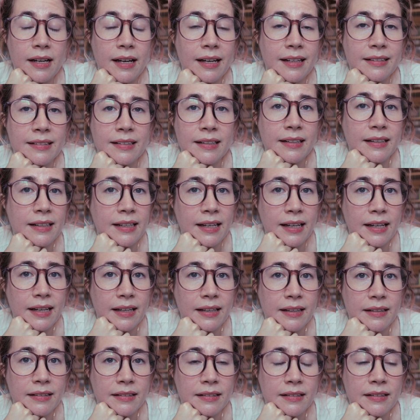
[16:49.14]
as I
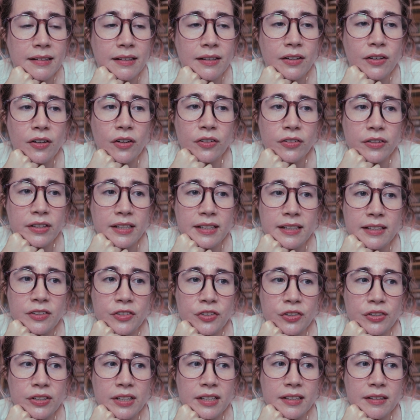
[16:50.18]
can on the
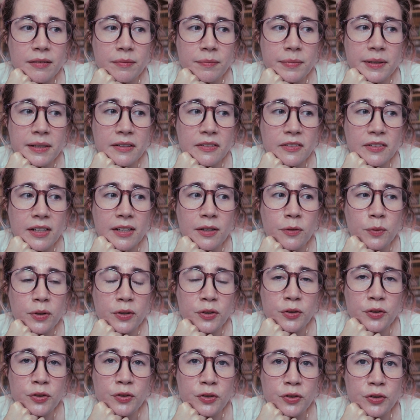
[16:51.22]
internet, because I
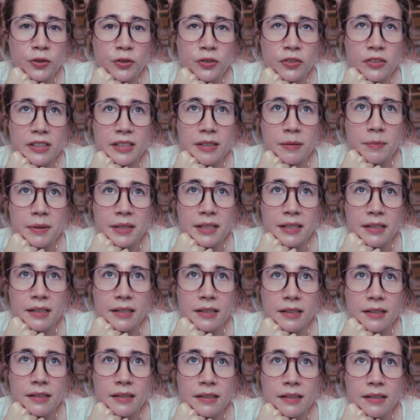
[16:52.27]
want you to see
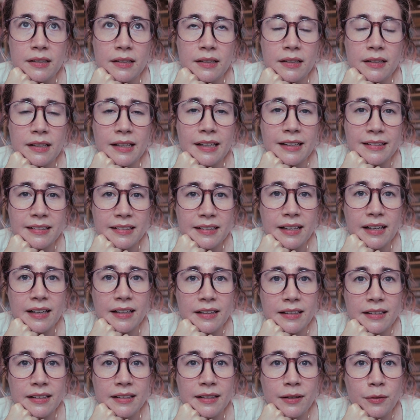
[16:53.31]
me
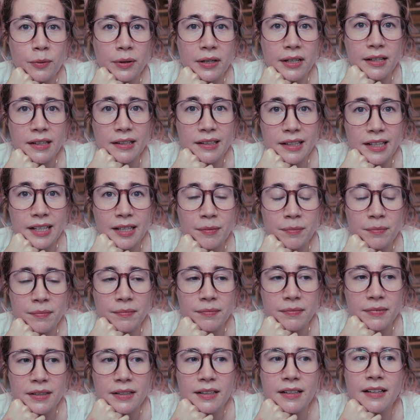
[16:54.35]
exactly the way I
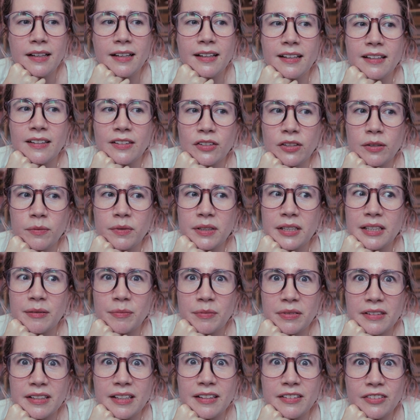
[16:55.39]
am. And
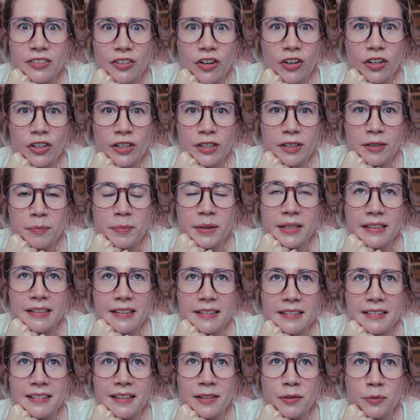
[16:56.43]
sometimes that's hard
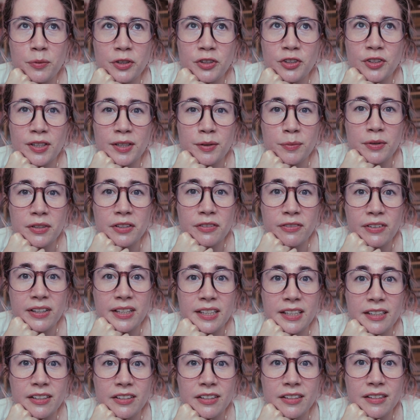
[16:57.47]
because I wish I was
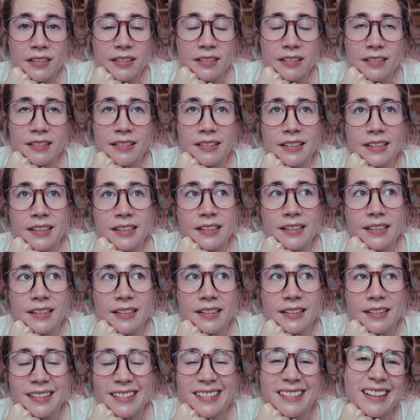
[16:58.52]
funnier.
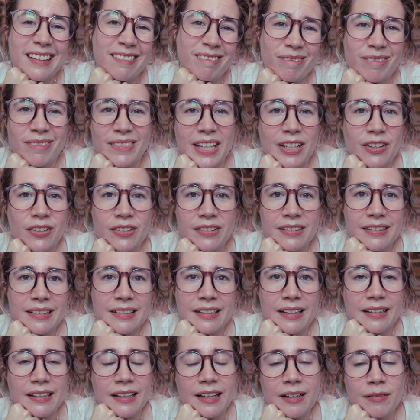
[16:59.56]
I already
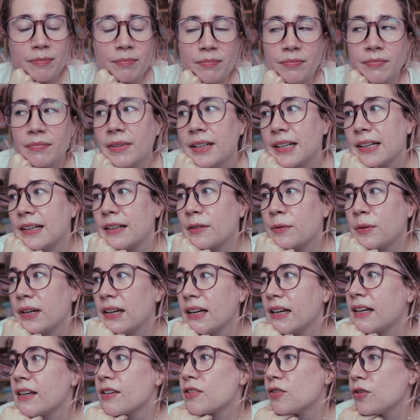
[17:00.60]
said that. But
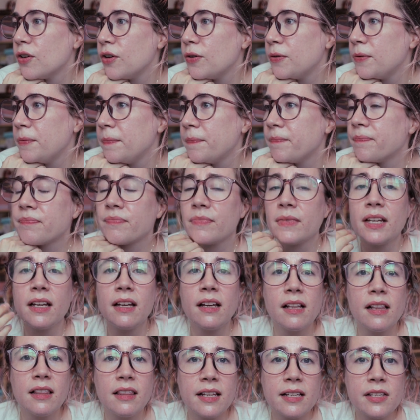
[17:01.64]
anyway, so
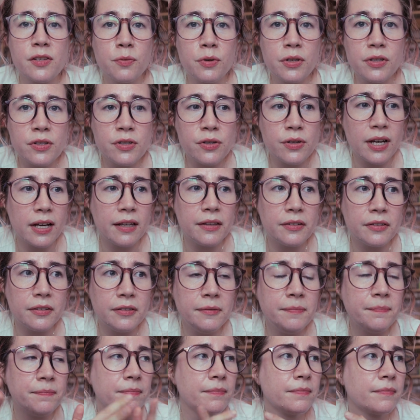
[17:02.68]
let's work
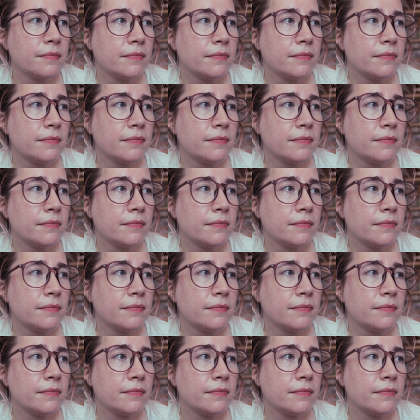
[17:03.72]
together.